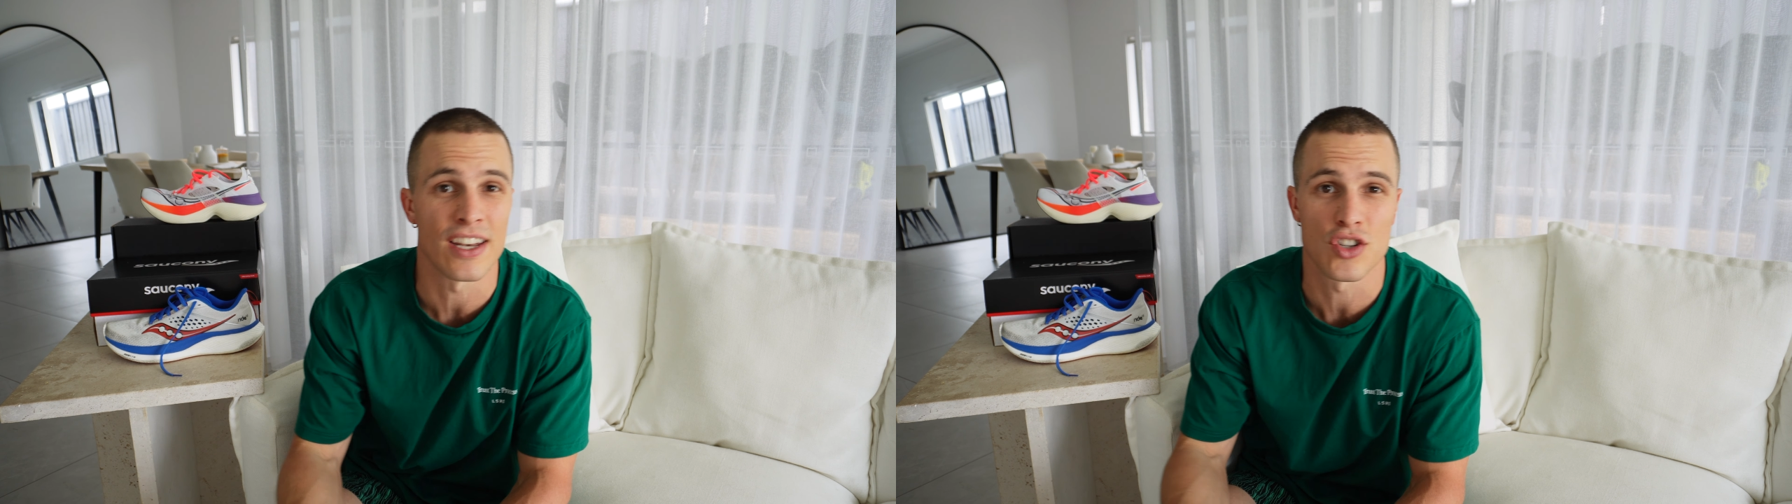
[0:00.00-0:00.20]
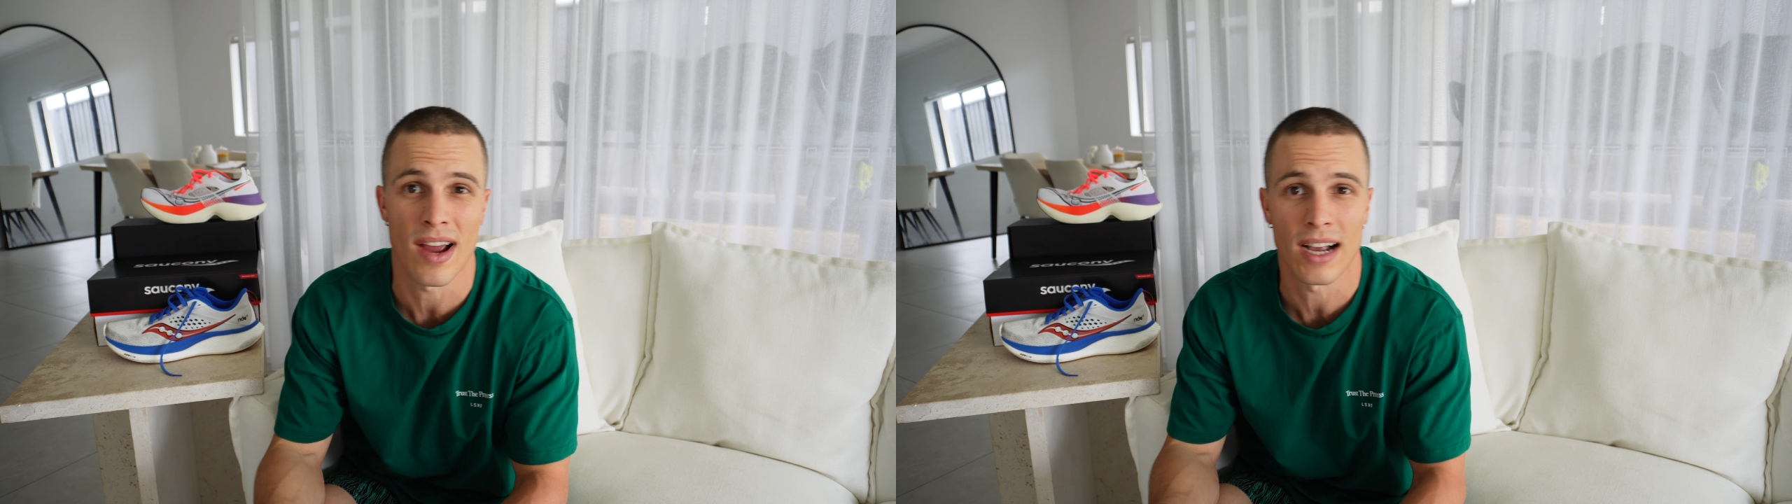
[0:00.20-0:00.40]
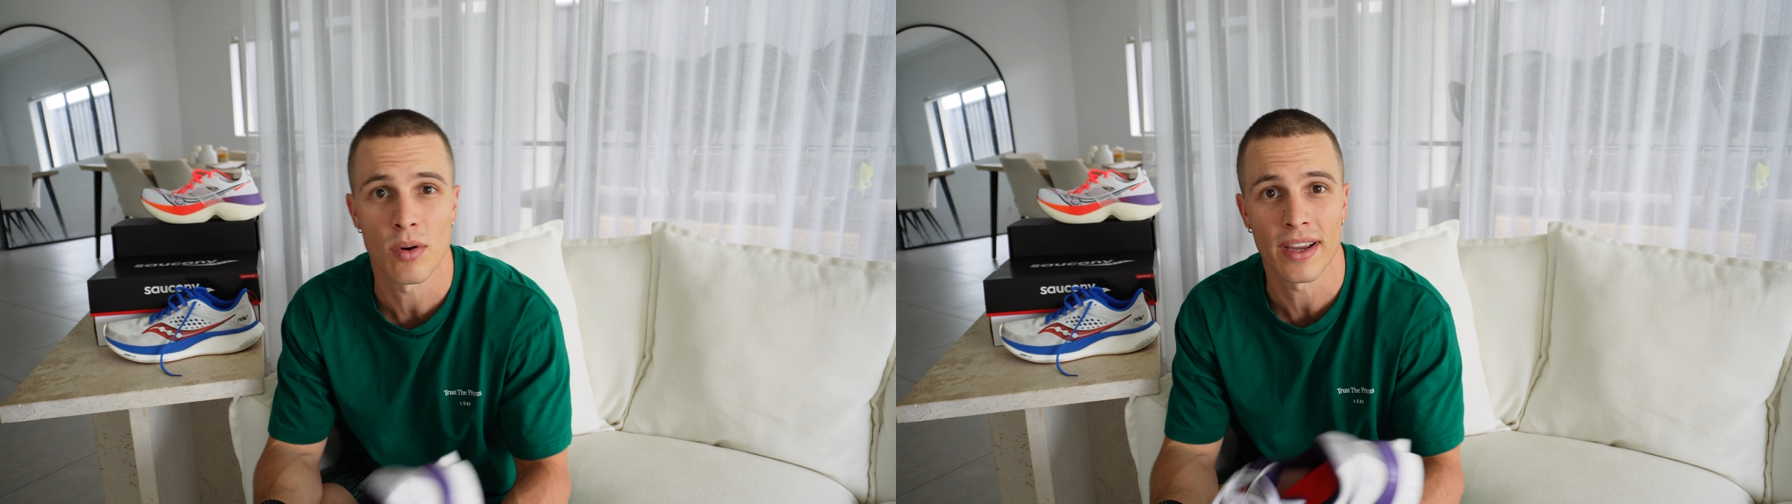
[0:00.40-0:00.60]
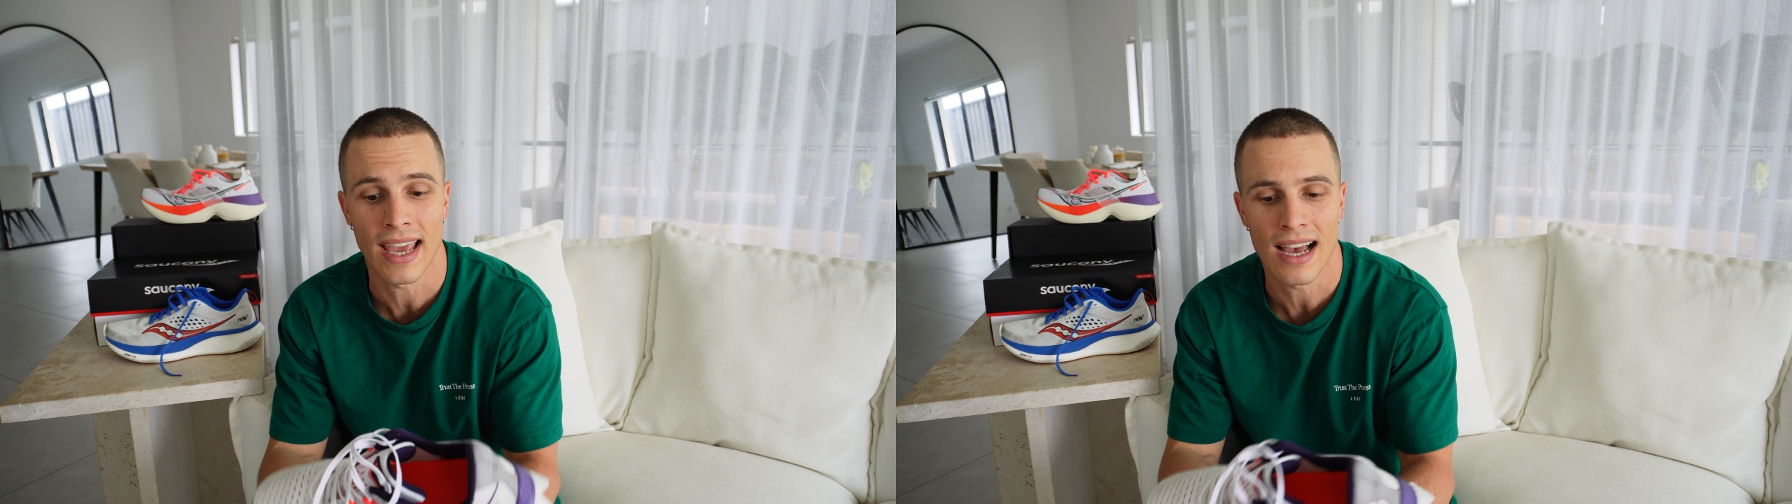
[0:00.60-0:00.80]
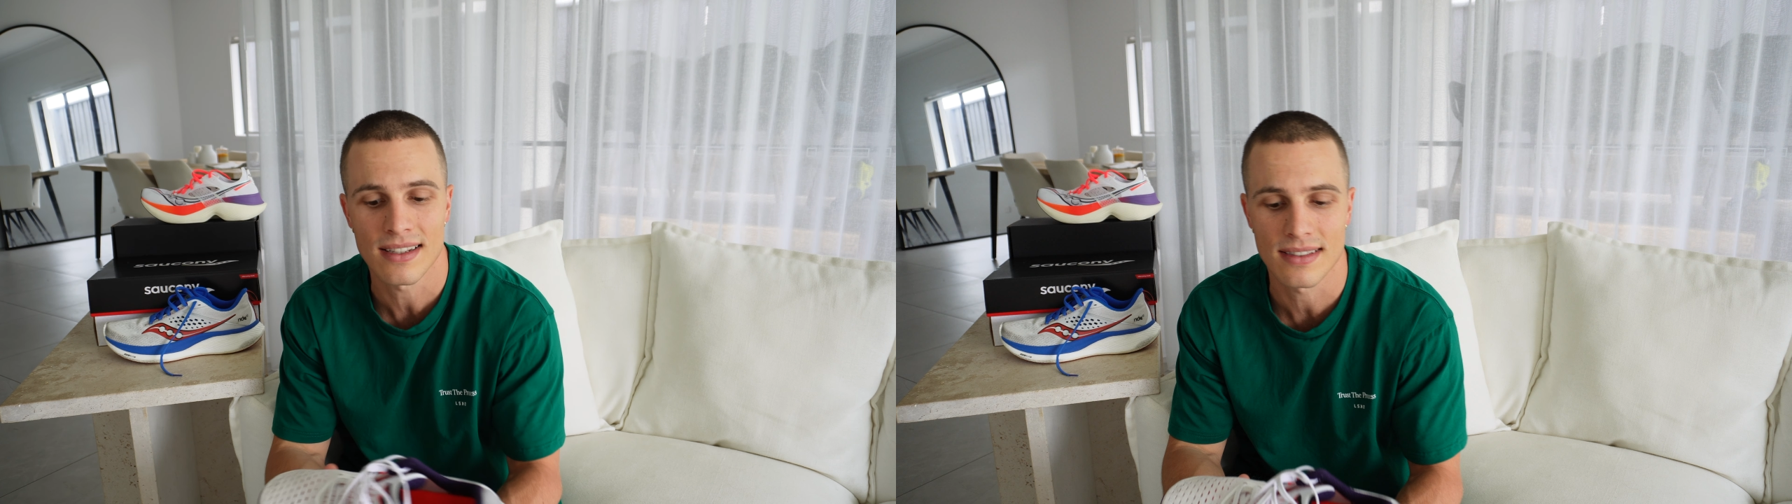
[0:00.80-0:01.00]
and track
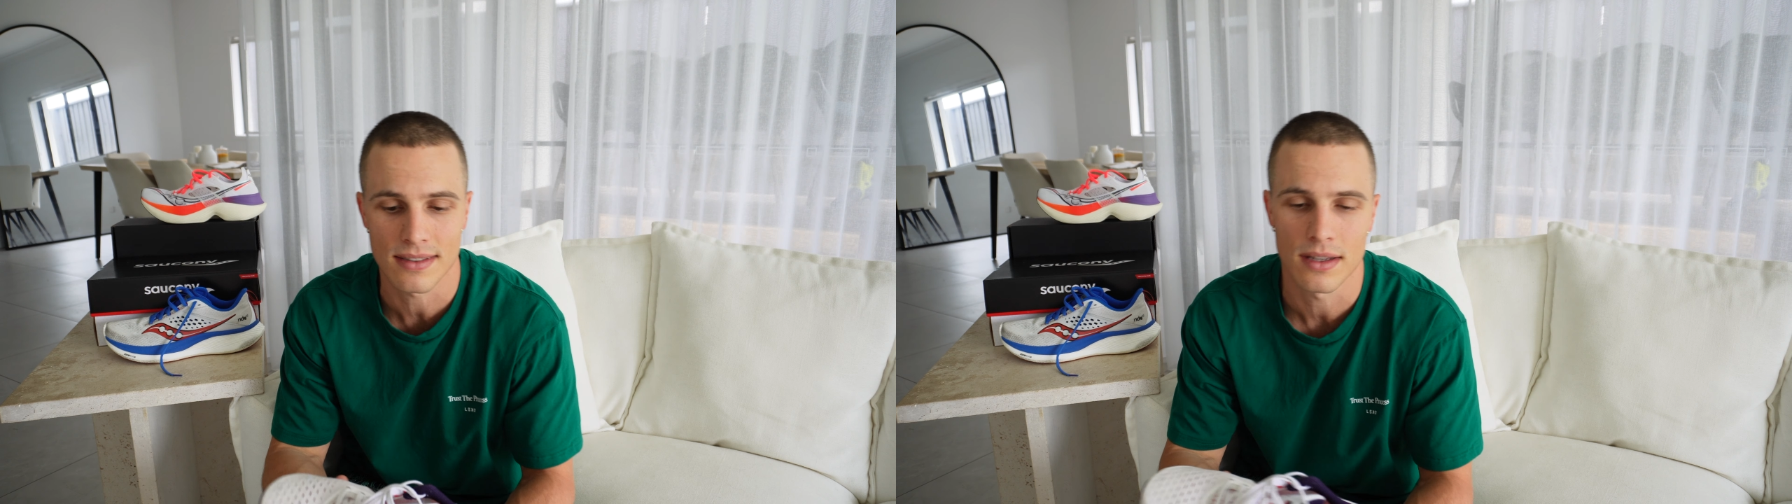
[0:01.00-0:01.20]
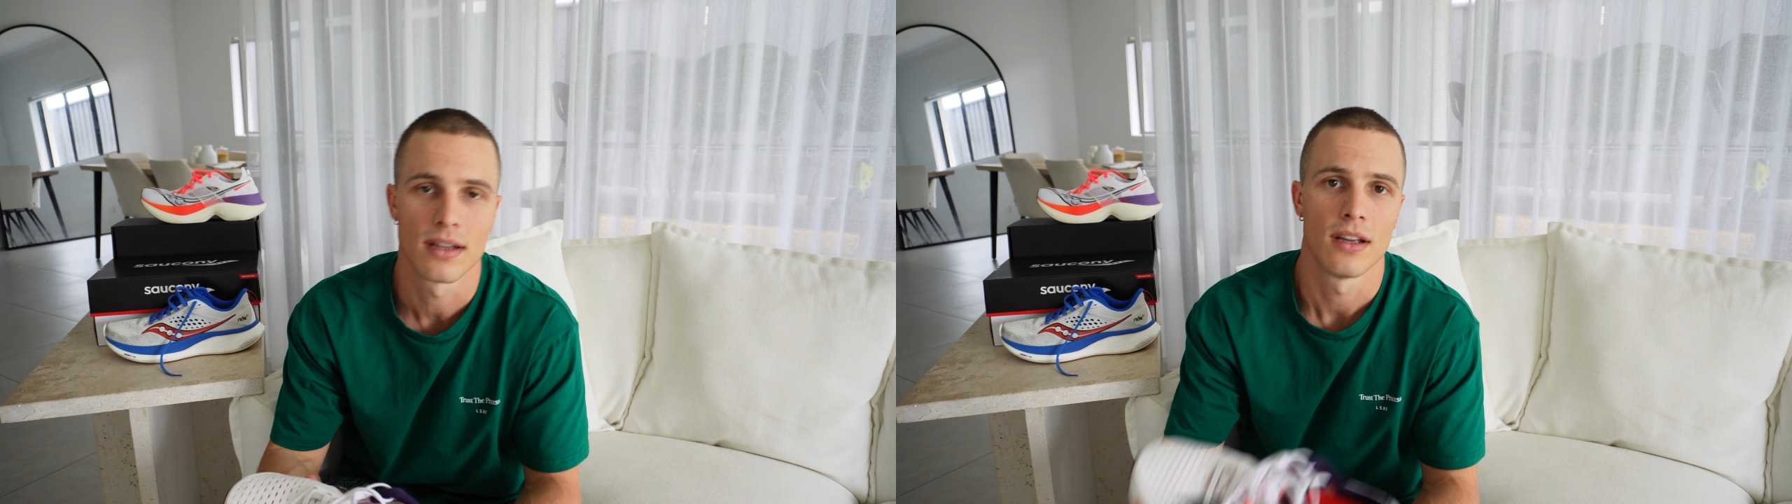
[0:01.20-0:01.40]
workouts,